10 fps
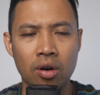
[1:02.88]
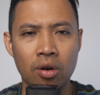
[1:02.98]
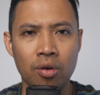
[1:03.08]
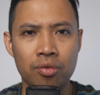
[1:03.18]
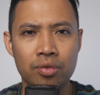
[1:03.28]

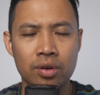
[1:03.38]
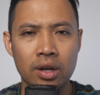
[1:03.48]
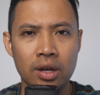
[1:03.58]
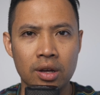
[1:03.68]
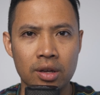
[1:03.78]
of
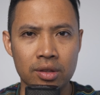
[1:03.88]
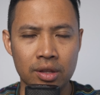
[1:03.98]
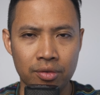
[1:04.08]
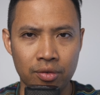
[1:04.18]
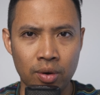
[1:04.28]

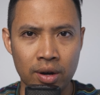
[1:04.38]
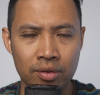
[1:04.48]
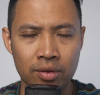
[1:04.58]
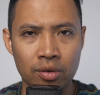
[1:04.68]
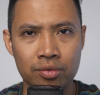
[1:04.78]
the
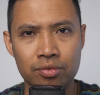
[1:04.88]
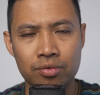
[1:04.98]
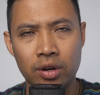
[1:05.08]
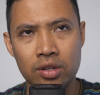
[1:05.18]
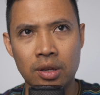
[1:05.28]
one of,
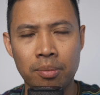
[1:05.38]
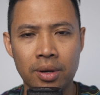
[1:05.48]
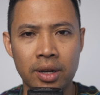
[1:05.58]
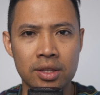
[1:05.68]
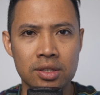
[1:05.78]
for
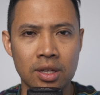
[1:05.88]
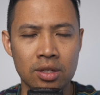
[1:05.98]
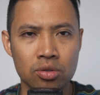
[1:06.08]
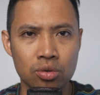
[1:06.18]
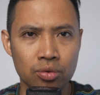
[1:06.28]
example, let's
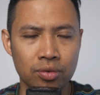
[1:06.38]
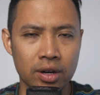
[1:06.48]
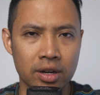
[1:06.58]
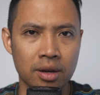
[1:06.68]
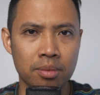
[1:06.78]
say two
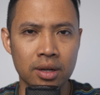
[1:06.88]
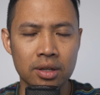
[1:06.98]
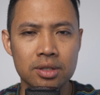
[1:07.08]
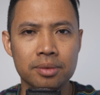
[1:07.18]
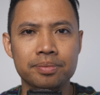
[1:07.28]

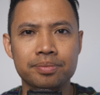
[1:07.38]
variables,